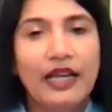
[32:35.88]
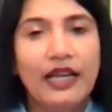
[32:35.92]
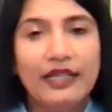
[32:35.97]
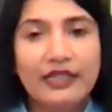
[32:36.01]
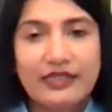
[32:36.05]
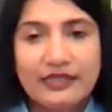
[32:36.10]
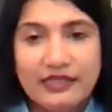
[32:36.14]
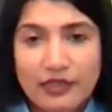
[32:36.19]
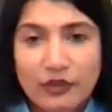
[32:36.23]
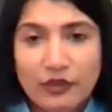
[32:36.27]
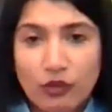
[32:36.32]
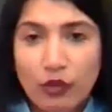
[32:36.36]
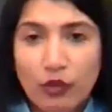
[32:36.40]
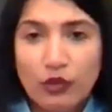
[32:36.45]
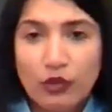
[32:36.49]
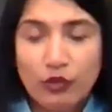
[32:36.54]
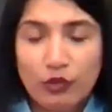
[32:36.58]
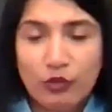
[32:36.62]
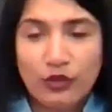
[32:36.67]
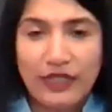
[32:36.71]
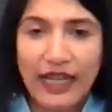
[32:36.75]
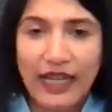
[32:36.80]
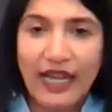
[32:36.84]
And I said, no,
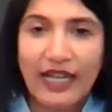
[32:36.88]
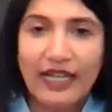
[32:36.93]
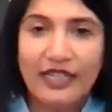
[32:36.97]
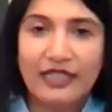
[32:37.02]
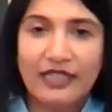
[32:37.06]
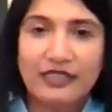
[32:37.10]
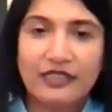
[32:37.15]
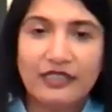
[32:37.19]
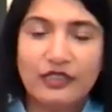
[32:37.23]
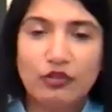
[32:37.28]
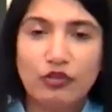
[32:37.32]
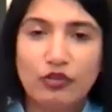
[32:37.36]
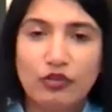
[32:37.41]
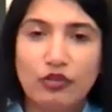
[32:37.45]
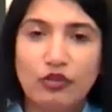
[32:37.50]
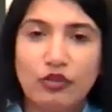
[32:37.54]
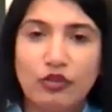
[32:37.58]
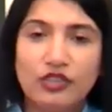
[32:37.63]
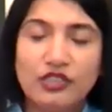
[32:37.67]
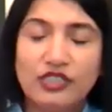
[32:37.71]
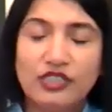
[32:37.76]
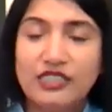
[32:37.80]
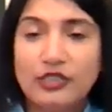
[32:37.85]
you can.
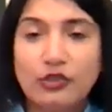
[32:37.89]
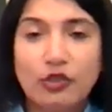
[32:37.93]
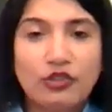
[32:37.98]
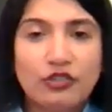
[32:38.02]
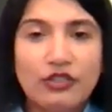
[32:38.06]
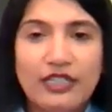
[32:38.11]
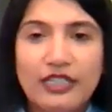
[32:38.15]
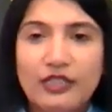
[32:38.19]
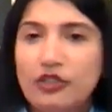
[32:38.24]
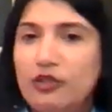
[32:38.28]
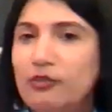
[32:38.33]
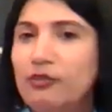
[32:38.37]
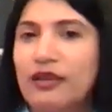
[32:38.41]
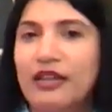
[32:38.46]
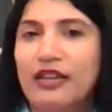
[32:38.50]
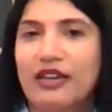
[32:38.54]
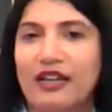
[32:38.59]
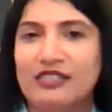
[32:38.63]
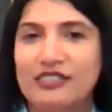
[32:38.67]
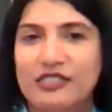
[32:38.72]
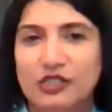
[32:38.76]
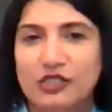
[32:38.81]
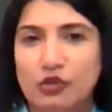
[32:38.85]
She said, Dr. Ali, you're my
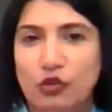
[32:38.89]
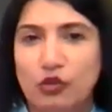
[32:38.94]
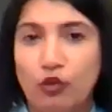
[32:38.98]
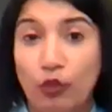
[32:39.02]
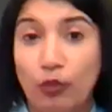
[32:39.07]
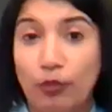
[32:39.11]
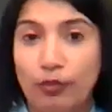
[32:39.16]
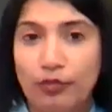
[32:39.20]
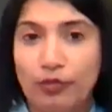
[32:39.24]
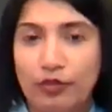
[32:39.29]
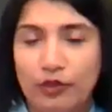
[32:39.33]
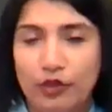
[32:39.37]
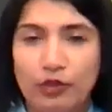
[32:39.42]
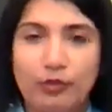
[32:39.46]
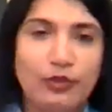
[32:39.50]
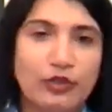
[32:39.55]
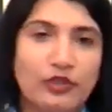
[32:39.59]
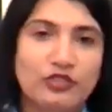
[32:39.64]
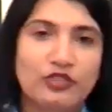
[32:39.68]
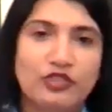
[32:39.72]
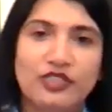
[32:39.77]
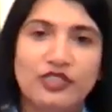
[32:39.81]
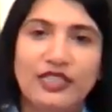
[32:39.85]
last hope,
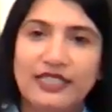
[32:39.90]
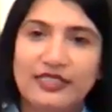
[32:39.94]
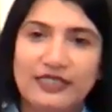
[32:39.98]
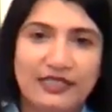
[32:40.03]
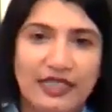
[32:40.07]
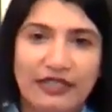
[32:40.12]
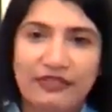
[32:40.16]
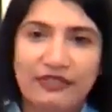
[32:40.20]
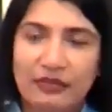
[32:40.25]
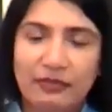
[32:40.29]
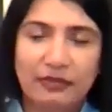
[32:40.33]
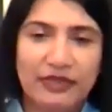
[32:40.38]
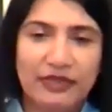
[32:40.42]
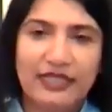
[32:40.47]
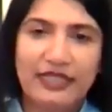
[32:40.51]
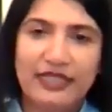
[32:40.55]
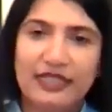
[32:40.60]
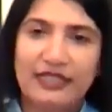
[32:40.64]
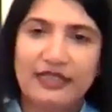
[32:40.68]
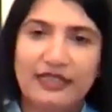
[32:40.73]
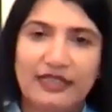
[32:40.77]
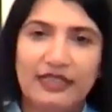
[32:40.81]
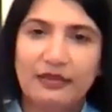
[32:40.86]
because she had seen
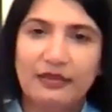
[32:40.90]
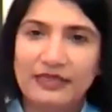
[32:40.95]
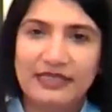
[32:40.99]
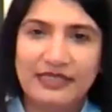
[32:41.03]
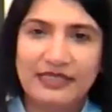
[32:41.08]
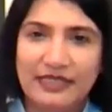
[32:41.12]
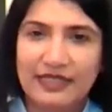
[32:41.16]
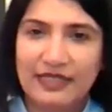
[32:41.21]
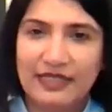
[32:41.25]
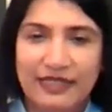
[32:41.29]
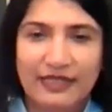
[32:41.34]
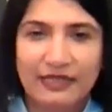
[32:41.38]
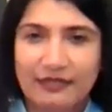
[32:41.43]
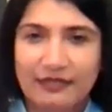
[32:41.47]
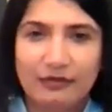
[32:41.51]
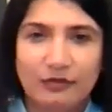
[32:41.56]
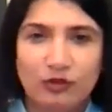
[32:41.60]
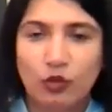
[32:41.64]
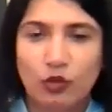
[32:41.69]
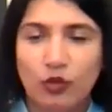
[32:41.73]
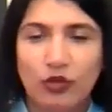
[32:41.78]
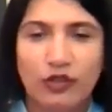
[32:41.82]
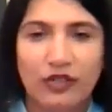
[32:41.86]
everybody and they basically
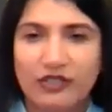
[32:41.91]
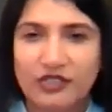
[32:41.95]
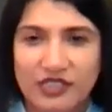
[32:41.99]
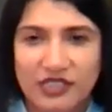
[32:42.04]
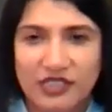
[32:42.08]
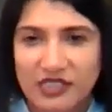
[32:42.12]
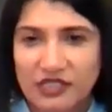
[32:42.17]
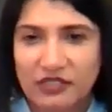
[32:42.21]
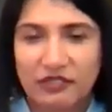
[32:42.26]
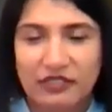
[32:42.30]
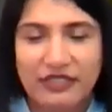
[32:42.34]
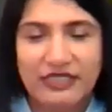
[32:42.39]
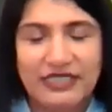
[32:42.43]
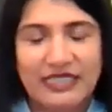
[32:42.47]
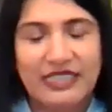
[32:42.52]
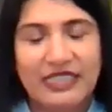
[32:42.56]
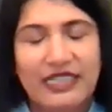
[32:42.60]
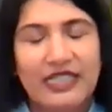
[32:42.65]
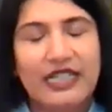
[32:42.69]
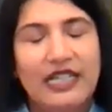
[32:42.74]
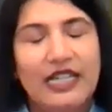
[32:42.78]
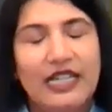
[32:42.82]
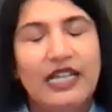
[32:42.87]
told her she's great.
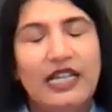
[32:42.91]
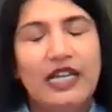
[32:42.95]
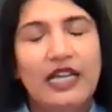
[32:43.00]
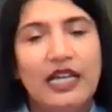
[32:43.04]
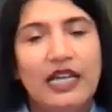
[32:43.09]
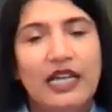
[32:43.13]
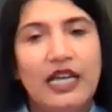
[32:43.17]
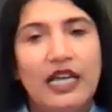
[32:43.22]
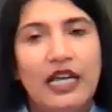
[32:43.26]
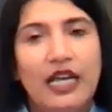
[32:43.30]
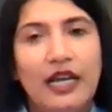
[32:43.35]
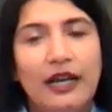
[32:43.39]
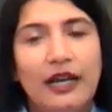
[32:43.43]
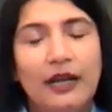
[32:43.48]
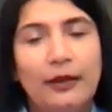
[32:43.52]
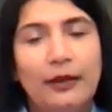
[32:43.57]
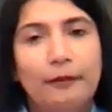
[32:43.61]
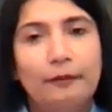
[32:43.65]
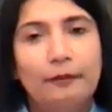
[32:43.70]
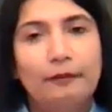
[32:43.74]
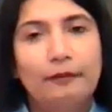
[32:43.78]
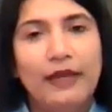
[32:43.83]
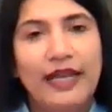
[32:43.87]

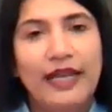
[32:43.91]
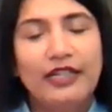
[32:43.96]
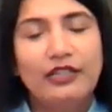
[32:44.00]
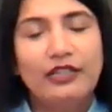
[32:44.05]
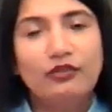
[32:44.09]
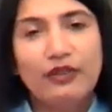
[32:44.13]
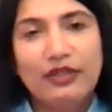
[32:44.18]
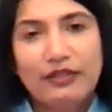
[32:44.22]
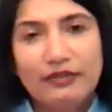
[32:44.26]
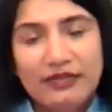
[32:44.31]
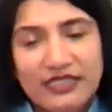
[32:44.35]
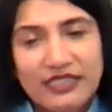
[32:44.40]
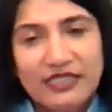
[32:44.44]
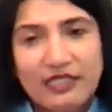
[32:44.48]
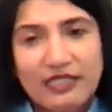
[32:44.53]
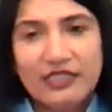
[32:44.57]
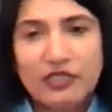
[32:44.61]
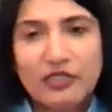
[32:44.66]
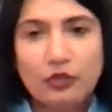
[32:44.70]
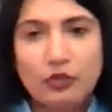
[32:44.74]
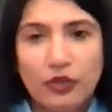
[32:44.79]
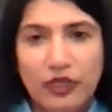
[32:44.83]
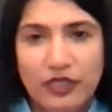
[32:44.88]
And when we
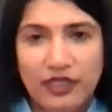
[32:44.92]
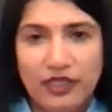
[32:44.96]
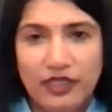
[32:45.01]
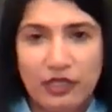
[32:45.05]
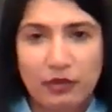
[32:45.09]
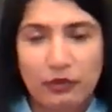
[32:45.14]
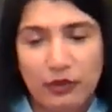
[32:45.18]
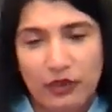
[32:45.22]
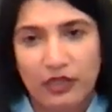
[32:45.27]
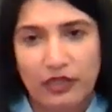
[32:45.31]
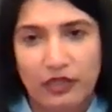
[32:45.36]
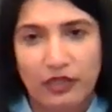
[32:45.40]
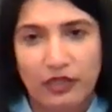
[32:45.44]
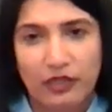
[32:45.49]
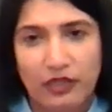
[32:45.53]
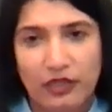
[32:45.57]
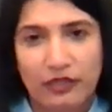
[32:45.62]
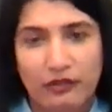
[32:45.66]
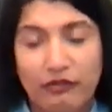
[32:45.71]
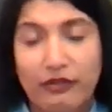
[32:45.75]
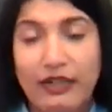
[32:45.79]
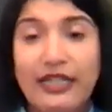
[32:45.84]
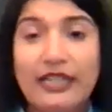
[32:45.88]
started working with
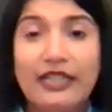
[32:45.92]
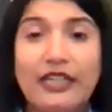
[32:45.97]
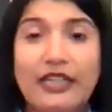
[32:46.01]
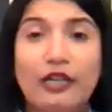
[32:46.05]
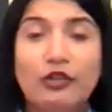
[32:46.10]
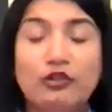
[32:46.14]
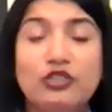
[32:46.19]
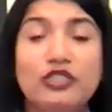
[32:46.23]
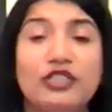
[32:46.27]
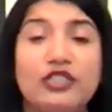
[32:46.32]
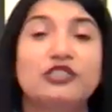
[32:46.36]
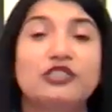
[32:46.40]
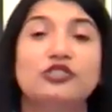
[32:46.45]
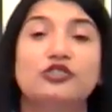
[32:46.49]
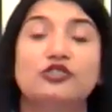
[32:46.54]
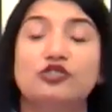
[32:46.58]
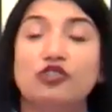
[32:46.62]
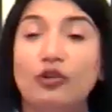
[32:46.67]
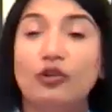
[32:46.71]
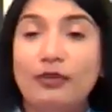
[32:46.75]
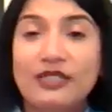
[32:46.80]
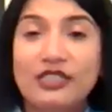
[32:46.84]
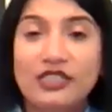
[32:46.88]
her, right now she has
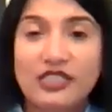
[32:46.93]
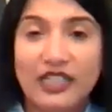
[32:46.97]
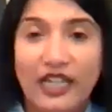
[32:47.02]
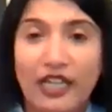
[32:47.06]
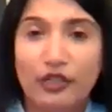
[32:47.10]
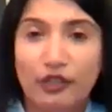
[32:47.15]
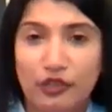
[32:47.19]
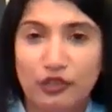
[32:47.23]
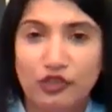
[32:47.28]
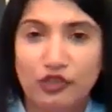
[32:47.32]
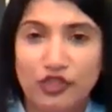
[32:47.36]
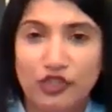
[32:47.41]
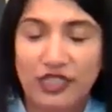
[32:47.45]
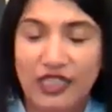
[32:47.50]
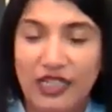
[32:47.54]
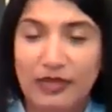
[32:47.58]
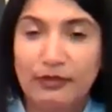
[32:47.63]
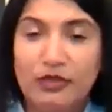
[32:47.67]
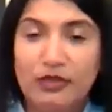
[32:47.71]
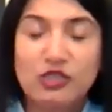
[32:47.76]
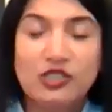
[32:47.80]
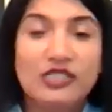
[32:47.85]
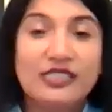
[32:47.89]
so much energy. I
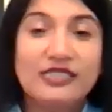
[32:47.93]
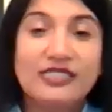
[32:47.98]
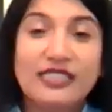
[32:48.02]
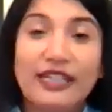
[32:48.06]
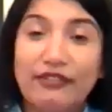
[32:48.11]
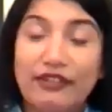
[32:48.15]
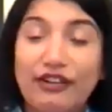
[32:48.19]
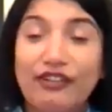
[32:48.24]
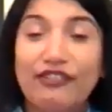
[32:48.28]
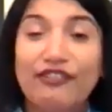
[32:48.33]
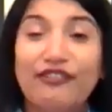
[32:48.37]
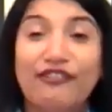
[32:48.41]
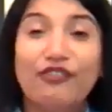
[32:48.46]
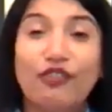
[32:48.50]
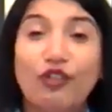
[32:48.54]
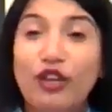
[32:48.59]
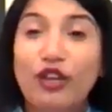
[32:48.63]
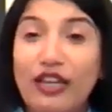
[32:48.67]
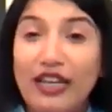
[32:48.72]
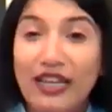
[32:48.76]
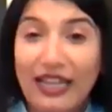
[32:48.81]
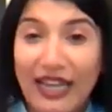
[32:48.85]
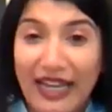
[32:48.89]
mean, she is having a
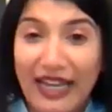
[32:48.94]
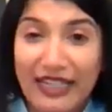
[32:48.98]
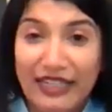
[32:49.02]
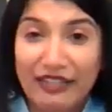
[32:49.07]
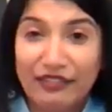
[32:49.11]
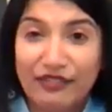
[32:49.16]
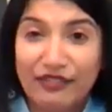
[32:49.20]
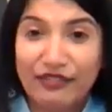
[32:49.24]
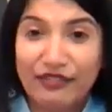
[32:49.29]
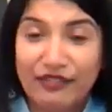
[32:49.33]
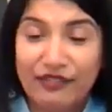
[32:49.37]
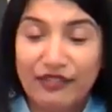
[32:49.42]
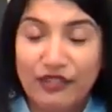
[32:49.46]
full life,